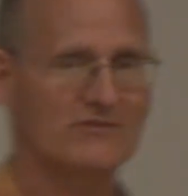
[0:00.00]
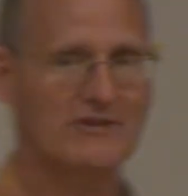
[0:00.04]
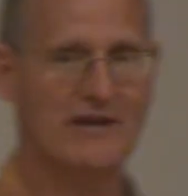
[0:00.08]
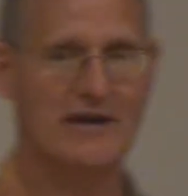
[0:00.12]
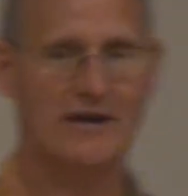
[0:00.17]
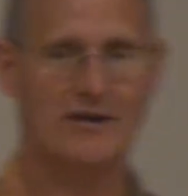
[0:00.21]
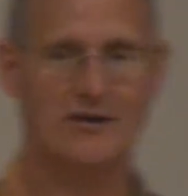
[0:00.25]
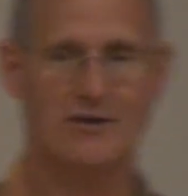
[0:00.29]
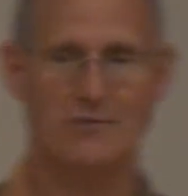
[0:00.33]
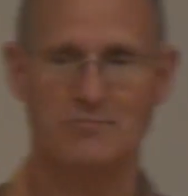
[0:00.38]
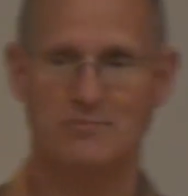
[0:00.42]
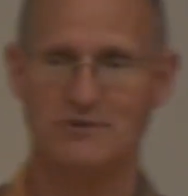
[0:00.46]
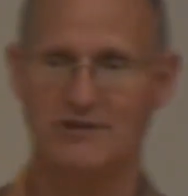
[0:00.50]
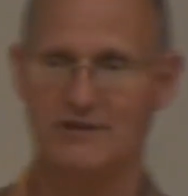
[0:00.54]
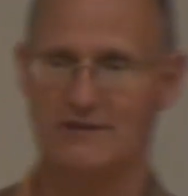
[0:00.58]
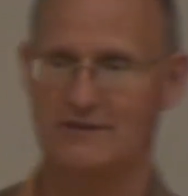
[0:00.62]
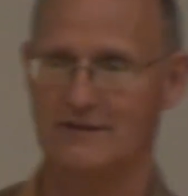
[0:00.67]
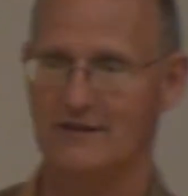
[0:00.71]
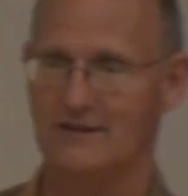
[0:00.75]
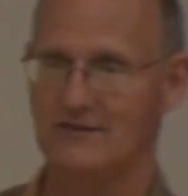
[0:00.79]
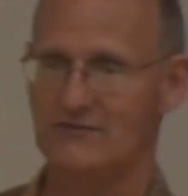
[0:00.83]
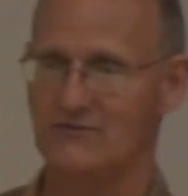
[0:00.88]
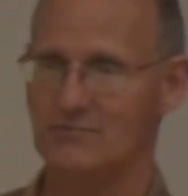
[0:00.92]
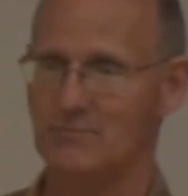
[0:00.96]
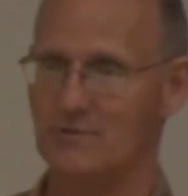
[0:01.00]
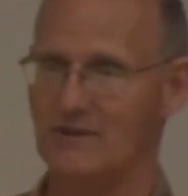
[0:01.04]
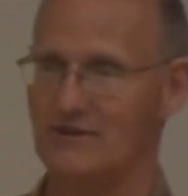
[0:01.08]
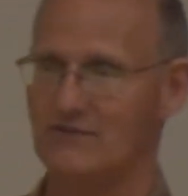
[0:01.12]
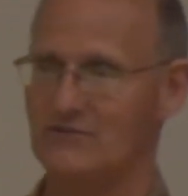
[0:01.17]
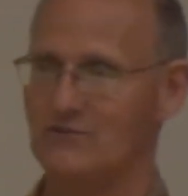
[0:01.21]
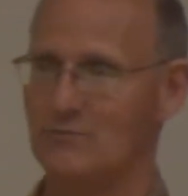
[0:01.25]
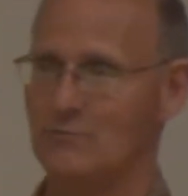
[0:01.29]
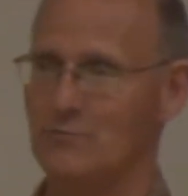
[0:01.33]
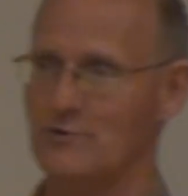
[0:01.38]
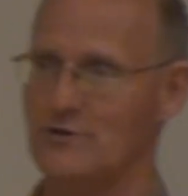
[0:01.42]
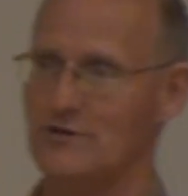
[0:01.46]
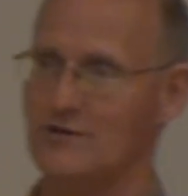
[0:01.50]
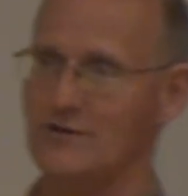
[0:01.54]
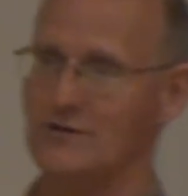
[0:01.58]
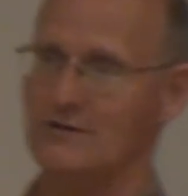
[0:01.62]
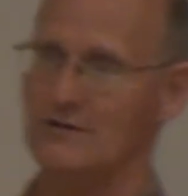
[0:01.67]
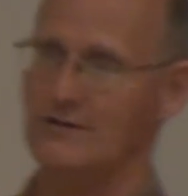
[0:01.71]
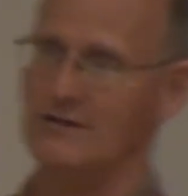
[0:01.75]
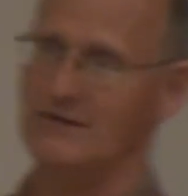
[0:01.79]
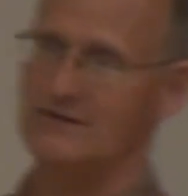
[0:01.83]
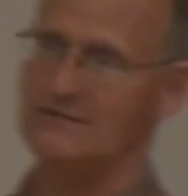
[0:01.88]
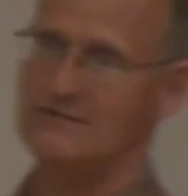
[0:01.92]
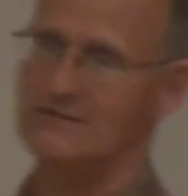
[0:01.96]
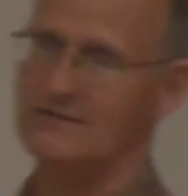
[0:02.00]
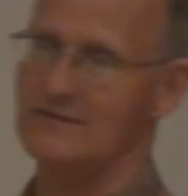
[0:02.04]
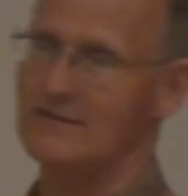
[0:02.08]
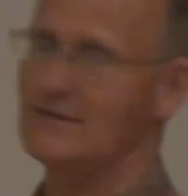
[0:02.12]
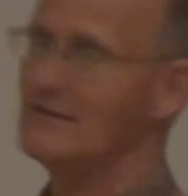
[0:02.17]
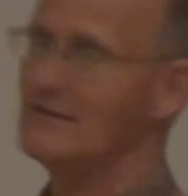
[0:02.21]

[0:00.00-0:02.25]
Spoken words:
It's not a complete list, but it's a pretty good list.